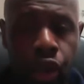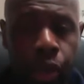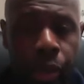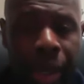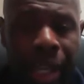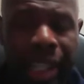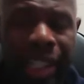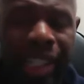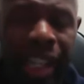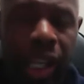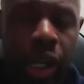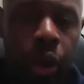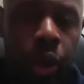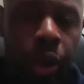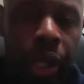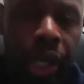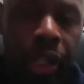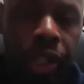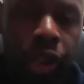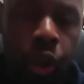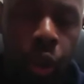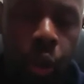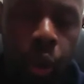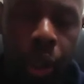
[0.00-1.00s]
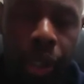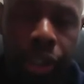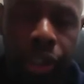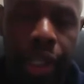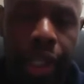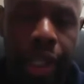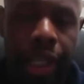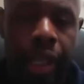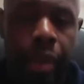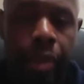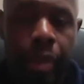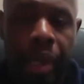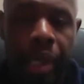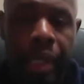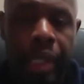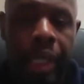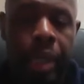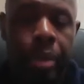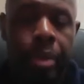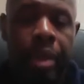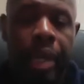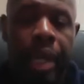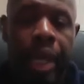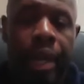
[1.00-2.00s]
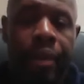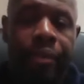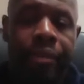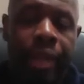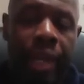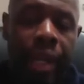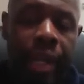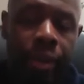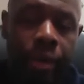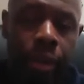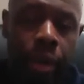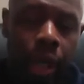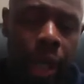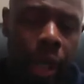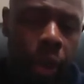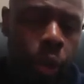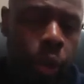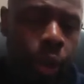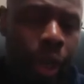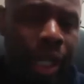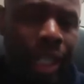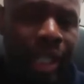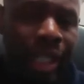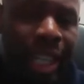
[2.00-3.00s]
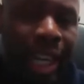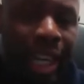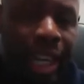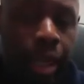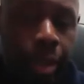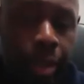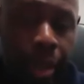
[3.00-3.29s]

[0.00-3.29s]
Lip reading: may say, okay, so once I get my deep dive data, like what exactly am